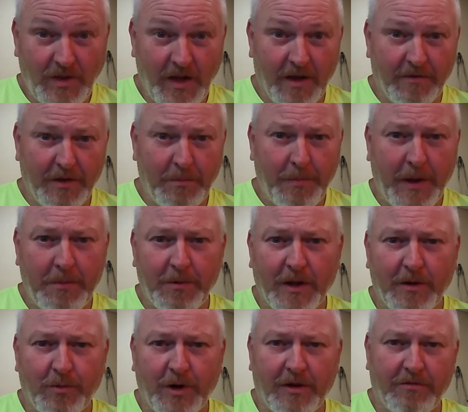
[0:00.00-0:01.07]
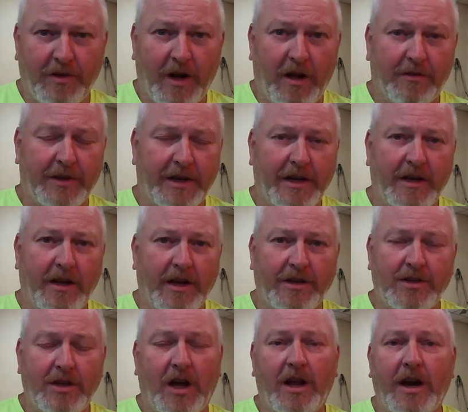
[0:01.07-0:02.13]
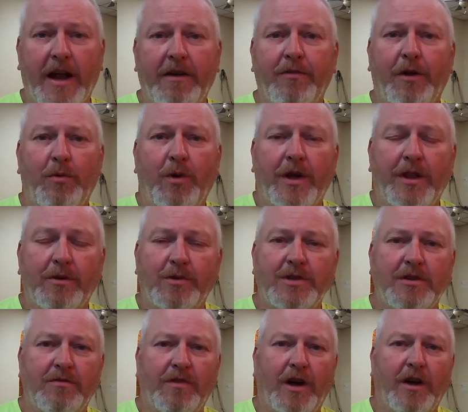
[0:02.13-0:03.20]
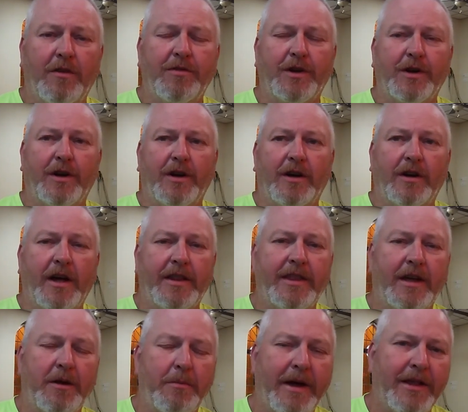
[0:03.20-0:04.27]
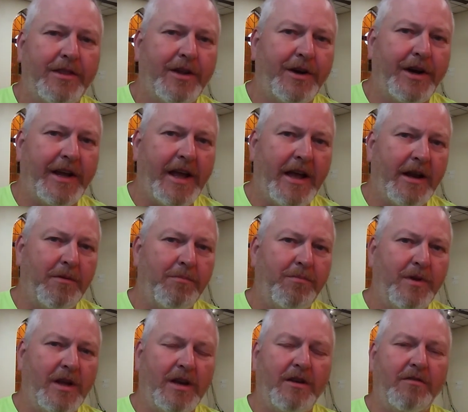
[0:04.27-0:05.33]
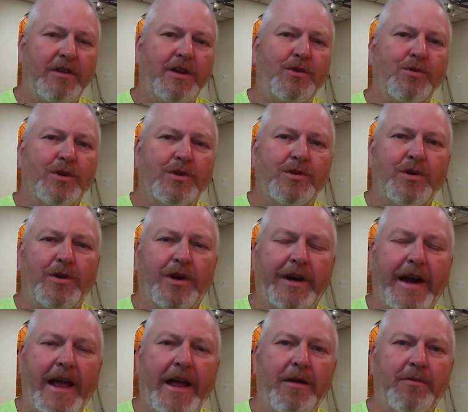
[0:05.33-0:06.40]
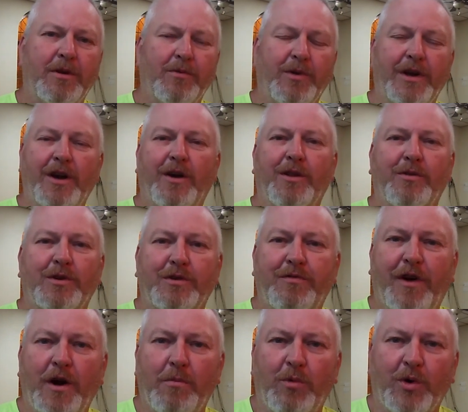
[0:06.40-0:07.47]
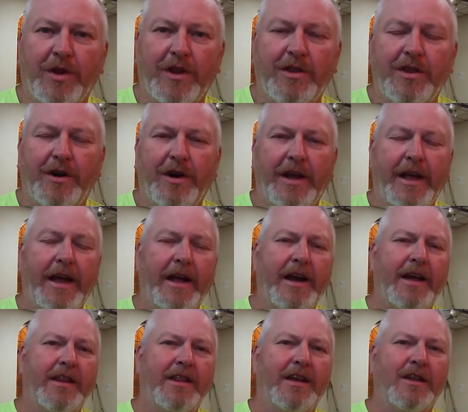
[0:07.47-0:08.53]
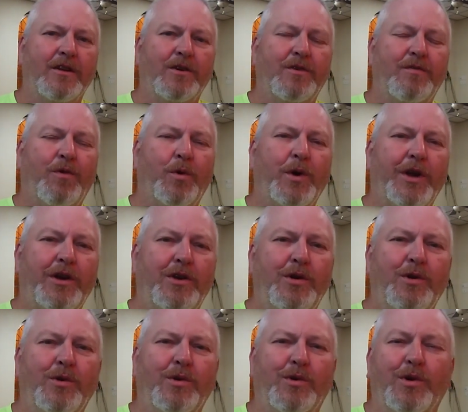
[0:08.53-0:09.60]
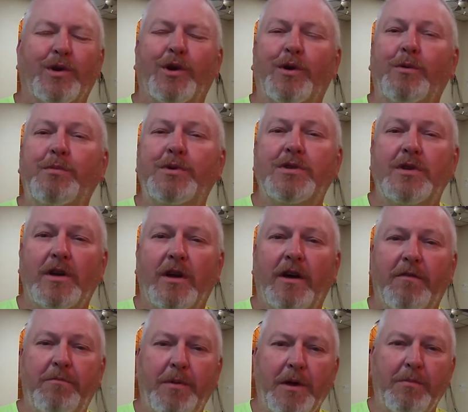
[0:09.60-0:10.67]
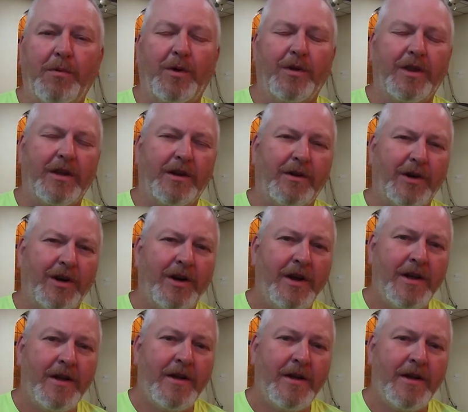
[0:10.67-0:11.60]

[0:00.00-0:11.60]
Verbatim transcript: of the people that were involved, and it's not everyone that was involved. There are I think about 38 individuals who are named, and we know there was far more than 38. I think there's 42 groups of people that are